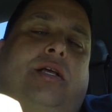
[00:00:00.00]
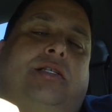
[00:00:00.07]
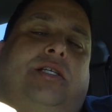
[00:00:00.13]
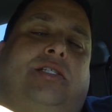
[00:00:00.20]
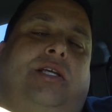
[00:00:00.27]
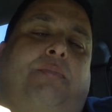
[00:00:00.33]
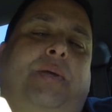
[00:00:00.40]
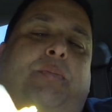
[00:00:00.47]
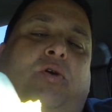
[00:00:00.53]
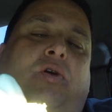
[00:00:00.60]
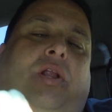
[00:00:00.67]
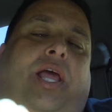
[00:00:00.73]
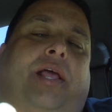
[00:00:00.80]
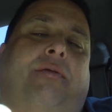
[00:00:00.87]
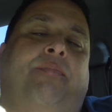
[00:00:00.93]
So some people
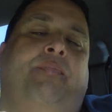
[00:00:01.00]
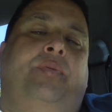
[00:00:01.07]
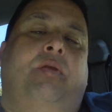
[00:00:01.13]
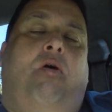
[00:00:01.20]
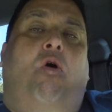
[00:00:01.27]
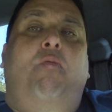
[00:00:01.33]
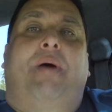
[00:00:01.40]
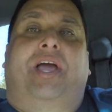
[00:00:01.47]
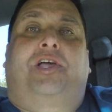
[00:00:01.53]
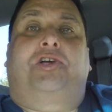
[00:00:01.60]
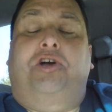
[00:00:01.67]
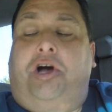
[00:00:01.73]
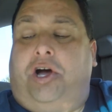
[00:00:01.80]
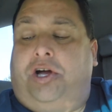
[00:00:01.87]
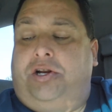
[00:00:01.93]
are like, oh my
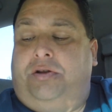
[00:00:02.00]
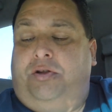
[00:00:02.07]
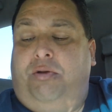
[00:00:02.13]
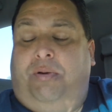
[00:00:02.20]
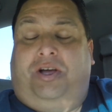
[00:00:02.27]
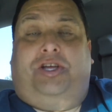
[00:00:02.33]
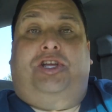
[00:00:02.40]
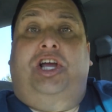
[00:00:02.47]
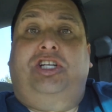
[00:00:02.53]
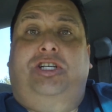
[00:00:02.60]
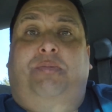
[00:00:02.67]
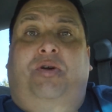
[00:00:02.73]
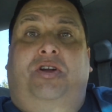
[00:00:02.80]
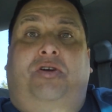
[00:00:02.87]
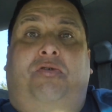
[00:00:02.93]
God, you put
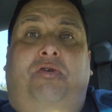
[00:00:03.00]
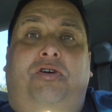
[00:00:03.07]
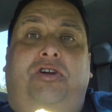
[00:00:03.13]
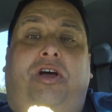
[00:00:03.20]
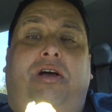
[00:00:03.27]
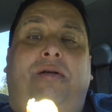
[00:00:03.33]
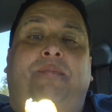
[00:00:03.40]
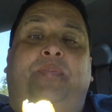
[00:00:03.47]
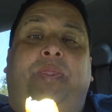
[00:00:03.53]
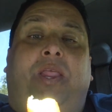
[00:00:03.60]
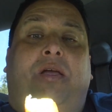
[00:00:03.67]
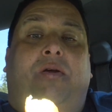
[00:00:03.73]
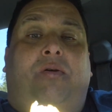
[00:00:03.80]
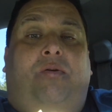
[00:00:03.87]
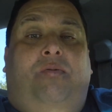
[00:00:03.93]
ketchup on a corn dog?
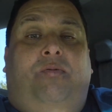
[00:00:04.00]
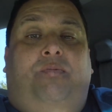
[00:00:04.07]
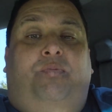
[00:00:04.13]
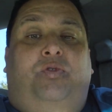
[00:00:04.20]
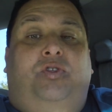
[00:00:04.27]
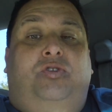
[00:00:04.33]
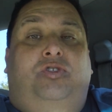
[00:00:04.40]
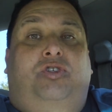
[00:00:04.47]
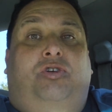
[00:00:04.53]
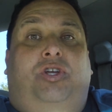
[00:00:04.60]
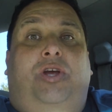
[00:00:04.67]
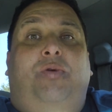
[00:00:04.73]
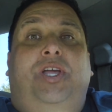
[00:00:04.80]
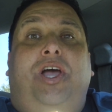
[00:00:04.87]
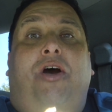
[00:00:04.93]
So
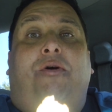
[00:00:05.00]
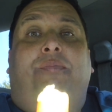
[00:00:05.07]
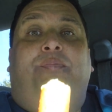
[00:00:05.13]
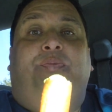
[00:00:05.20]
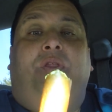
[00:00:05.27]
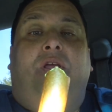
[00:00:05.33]
here we go.